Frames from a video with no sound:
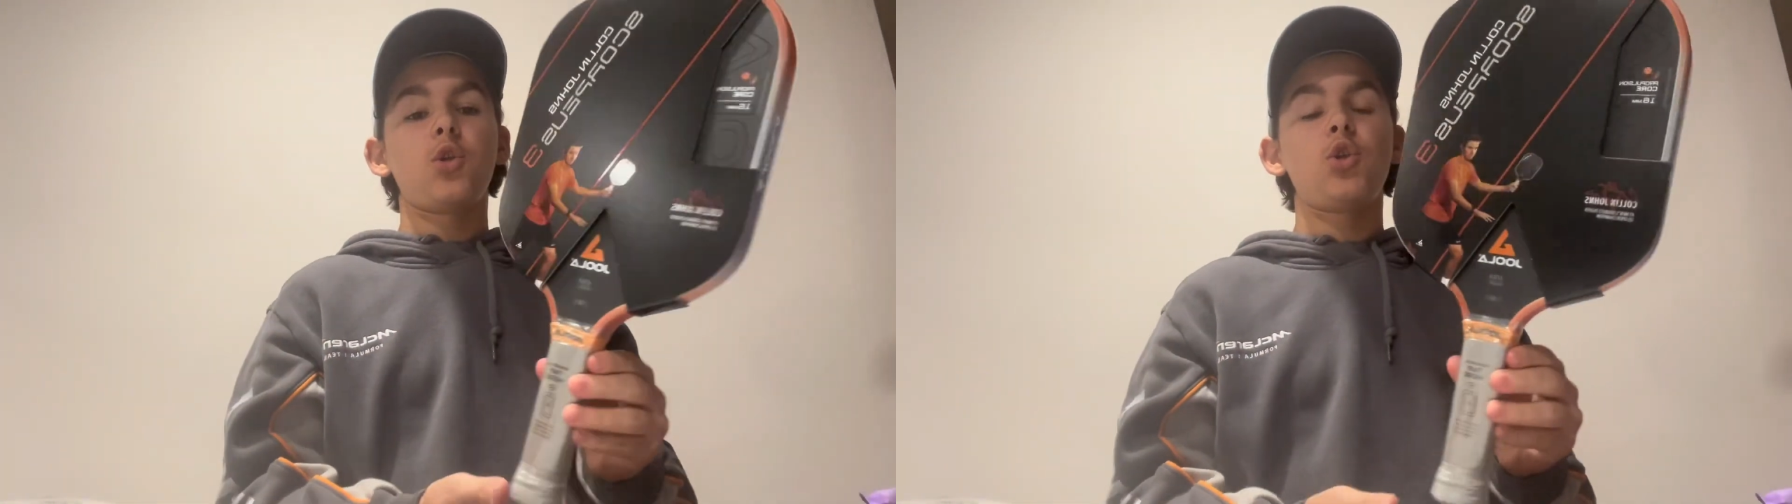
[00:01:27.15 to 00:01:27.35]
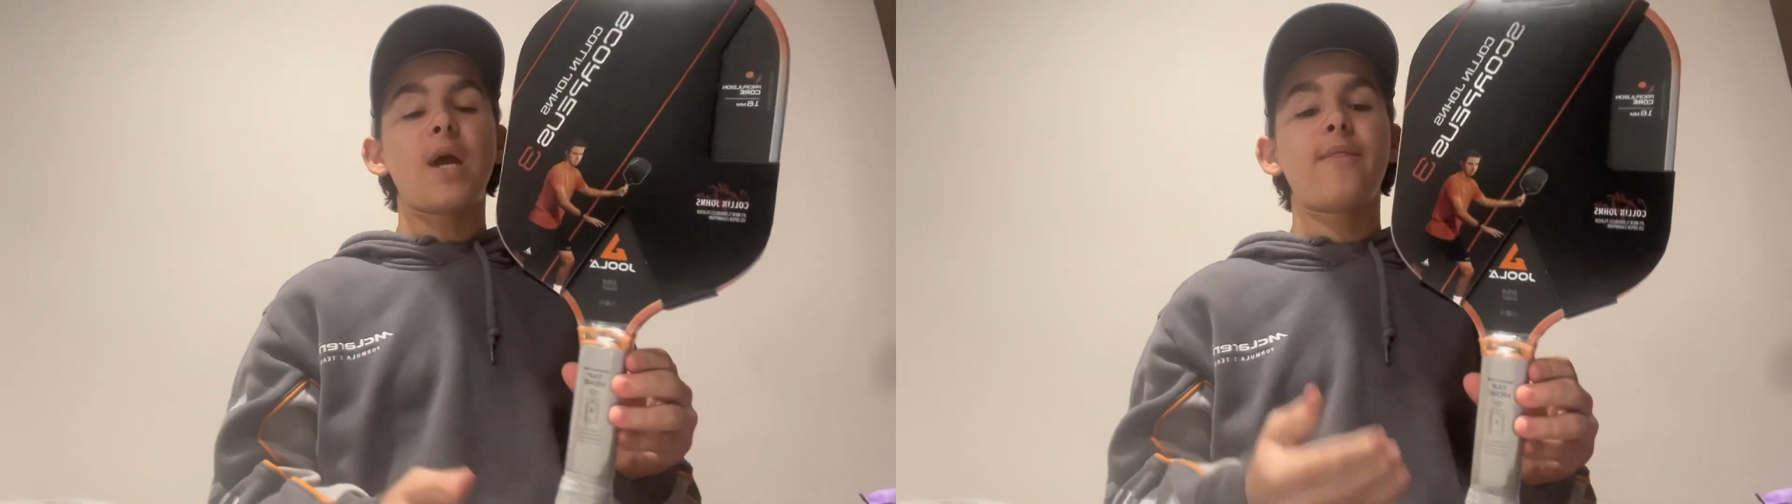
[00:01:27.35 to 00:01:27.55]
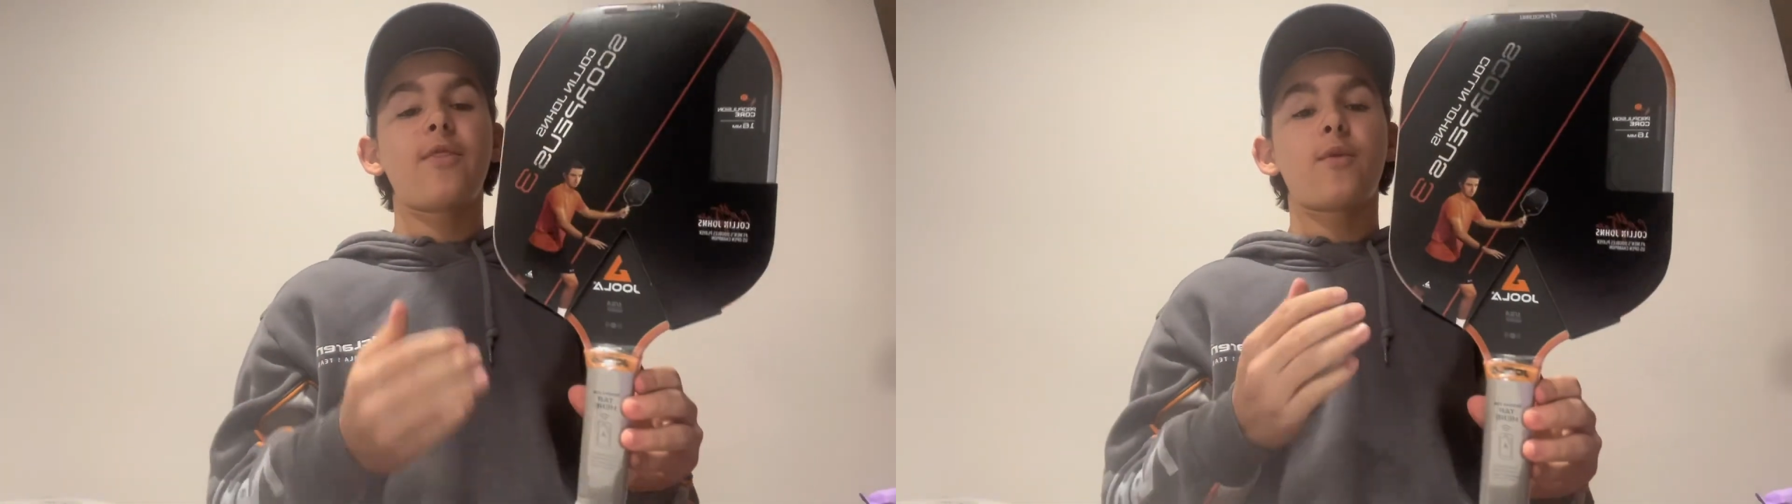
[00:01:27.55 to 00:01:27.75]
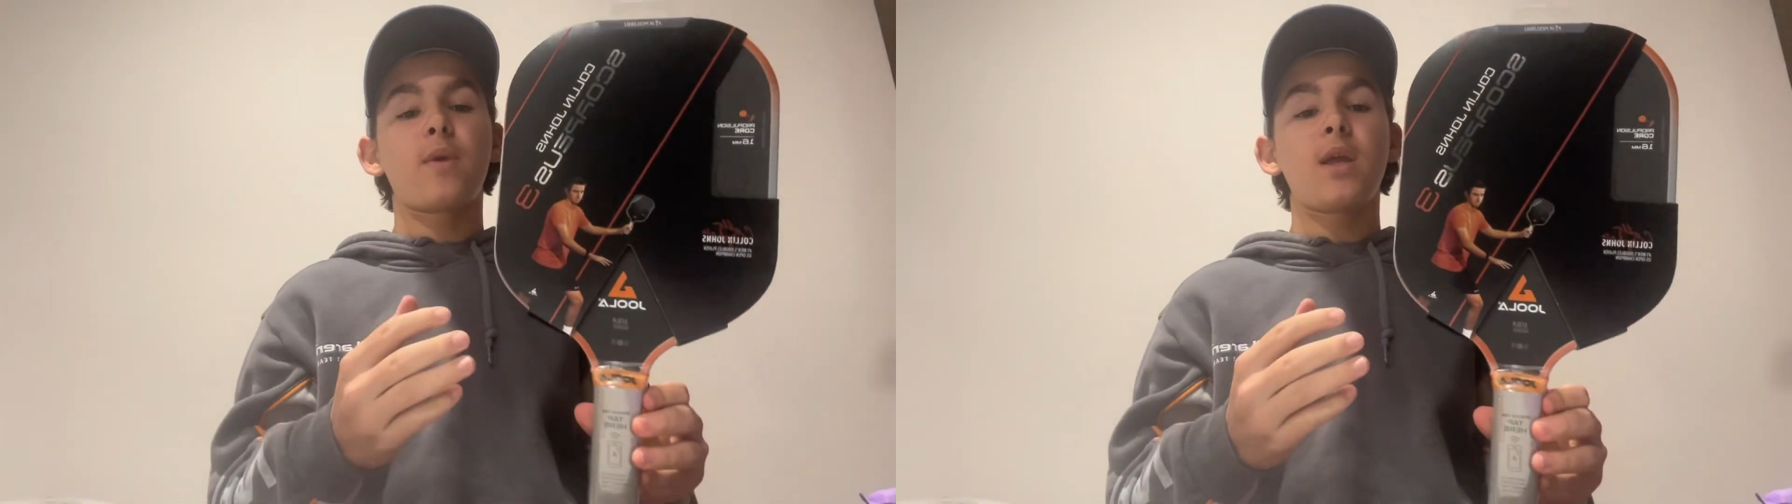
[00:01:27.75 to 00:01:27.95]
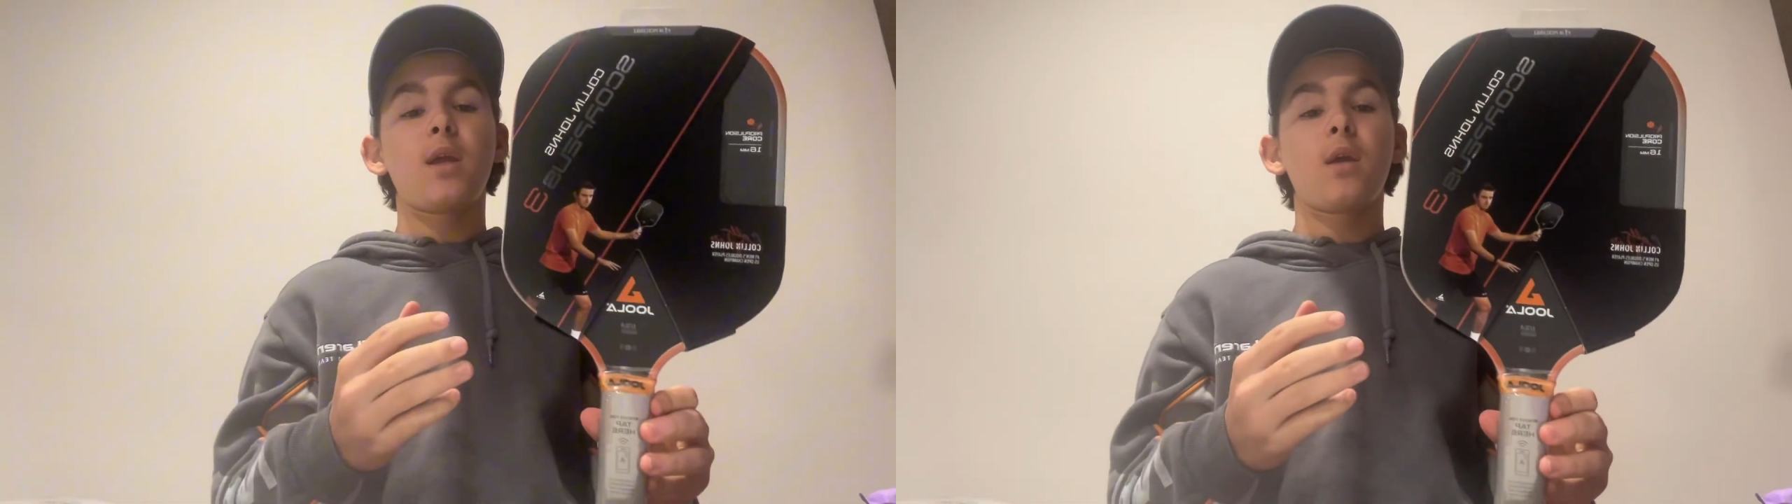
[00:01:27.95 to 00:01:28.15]
Gen
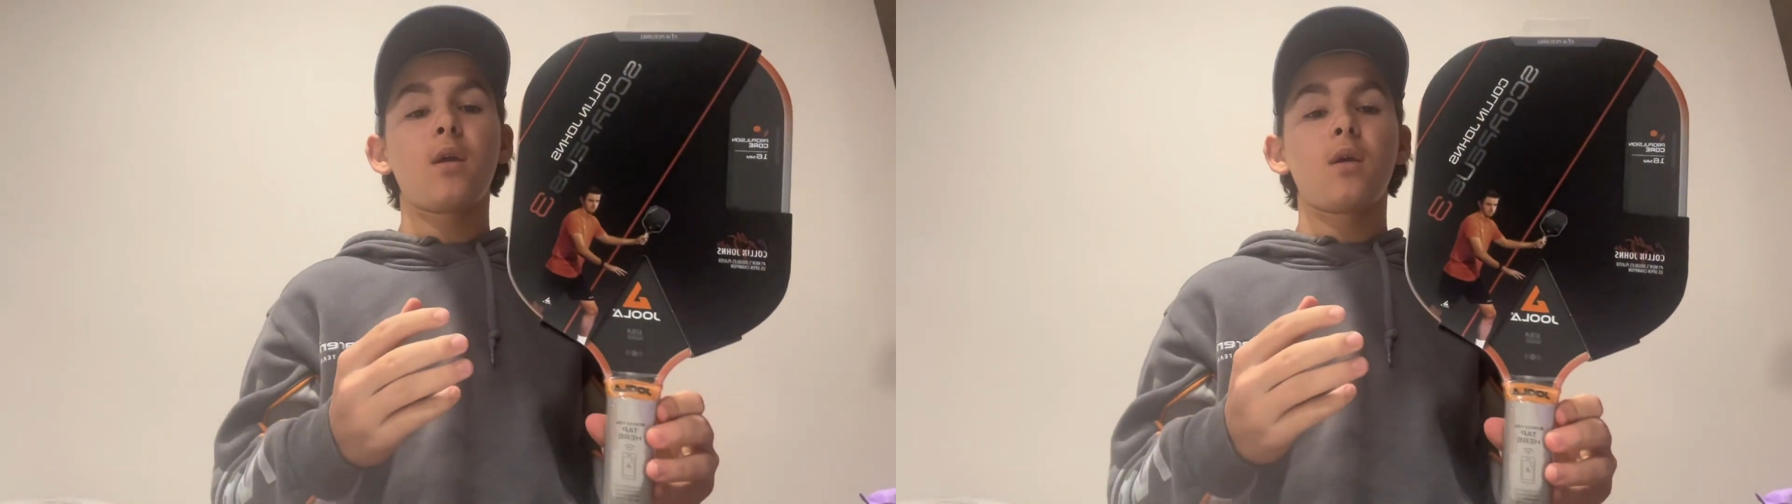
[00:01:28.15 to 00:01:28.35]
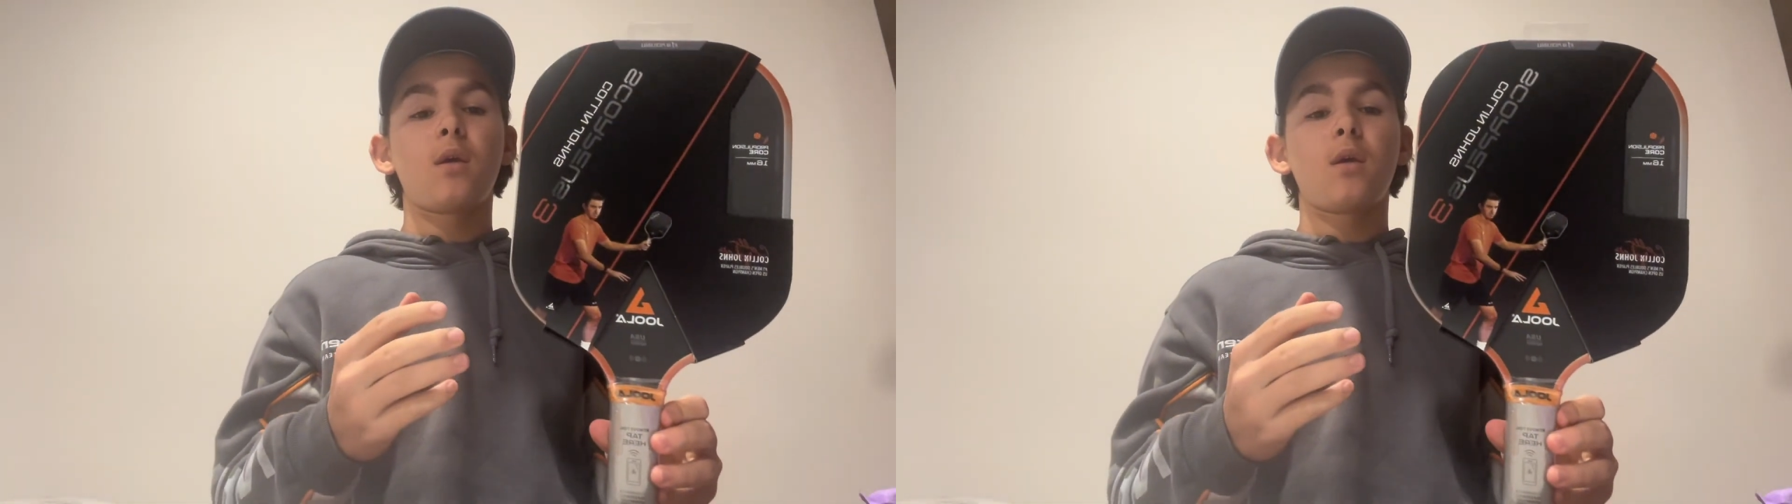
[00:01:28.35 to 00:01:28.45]
3